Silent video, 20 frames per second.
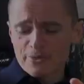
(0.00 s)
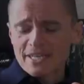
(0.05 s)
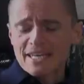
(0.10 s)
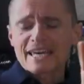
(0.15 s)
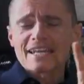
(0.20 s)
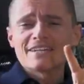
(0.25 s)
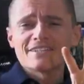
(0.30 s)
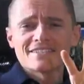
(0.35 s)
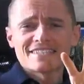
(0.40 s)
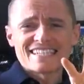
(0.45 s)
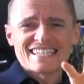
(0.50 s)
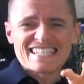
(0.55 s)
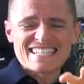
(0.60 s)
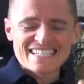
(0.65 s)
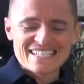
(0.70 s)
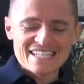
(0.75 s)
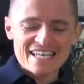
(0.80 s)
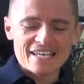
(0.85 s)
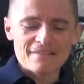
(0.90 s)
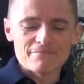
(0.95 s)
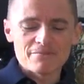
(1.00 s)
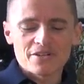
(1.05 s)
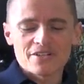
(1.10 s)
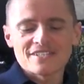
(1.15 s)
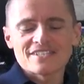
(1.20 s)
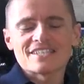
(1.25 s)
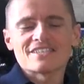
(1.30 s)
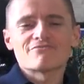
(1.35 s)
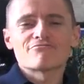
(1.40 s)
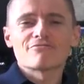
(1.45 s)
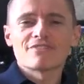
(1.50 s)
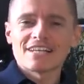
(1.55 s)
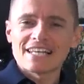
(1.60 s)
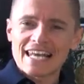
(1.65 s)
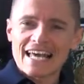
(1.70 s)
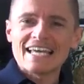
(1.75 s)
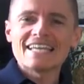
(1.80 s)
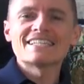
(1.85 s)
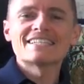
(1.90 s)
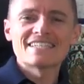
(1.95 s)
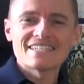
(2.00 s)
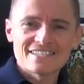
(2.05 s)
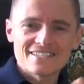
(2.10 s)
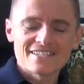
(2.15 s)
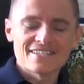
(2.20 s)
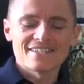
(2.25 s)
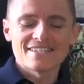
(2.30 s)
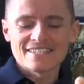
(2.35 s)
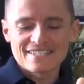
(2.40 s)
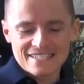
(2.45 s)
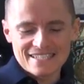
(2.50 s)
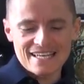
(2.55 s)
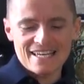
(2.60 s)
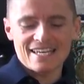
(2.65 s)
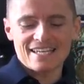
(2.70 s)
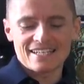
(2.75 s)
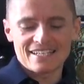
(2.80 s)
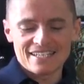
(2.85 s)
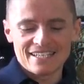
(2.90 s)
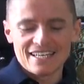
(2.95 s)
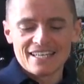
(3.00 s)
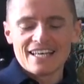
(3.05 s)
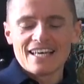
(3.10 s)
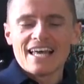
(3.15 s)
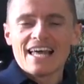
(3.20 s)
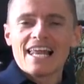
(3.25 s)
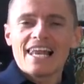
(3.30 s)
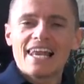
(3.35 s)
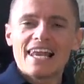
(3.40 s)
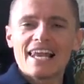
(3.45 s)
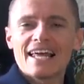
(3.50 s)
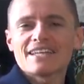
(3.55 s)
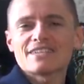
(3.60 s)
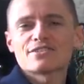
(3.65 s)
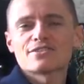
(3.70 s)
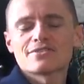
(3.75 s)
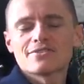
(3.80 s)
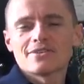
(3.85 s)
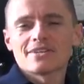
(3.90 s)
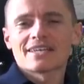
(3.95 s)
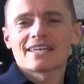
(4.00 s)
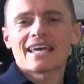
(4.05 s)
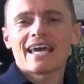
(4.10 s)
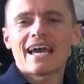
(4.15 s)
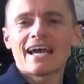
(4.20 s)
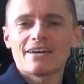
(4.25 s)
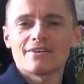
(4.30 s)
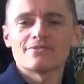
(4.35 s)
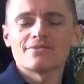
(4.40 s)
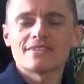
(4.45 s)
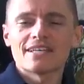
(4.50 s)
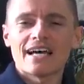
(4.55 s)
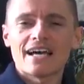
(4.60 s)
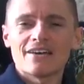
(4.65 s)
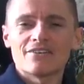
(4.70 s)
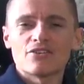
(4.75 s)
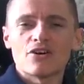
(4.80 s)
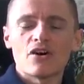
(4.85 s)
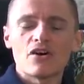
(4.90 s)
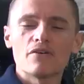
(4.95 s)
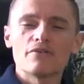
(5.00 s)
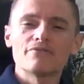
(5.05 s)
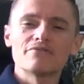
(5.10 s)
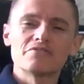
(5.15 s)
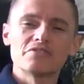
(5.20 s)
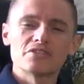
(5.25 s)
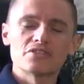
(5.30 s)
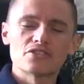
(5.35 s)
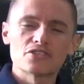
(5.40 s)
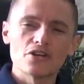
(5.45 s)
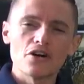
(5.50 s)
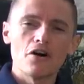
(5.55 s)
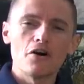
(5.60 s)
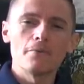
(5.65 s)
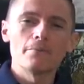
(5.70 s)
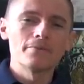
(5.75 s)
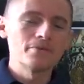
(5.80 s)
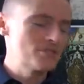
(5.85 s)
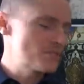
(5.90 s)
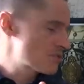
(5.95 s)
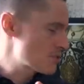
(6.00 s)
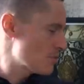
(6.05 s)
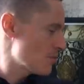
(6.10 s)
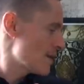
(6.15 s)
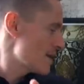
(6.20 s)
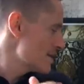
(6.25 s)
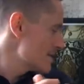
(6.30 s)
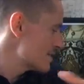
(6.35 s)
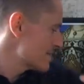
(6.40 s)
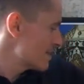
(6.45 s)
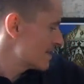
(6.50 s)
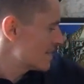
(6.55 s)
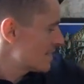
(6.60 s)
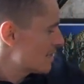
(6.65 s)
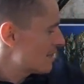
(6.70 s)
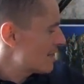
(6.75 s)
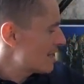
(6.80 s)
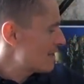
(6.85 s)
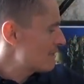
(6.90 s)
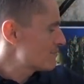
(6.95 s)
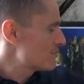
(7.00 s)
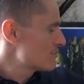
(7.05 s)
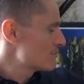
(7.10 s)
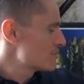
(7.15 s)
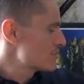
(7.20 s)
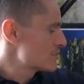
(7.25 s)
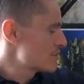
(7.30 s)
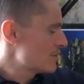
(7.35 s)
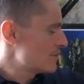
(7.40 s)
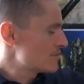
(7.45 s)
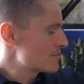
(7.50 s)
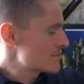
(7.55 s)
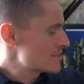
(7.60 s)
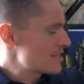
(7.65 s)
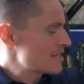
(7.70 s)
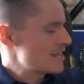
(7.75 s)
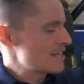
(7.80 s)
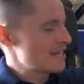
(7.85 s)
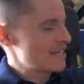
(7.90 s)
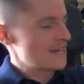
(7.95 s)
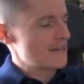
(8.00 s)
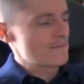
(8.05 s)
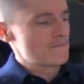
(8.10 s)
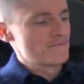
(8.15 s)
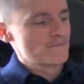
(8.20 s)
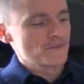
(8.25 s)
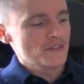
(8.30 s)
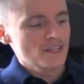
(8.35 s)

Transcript: Get onto the Sinn, because it's related to the Sinn. Let's do a countdown of the top 20. Now I have the results here.